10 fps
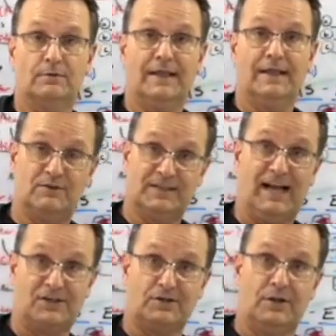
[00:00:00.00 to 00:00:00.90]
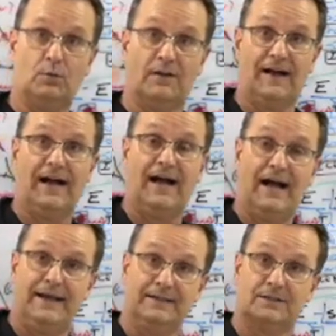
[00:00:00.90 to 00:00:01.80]
That was actually one of the
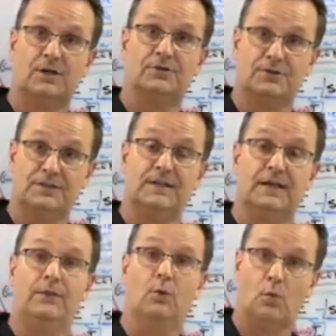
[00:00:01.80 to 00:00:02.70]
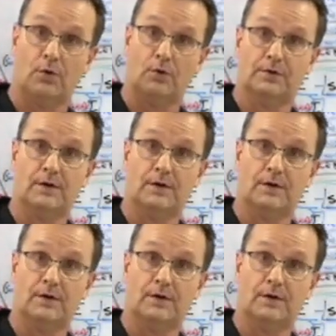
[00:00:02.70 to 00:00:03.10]
highest countries in the world,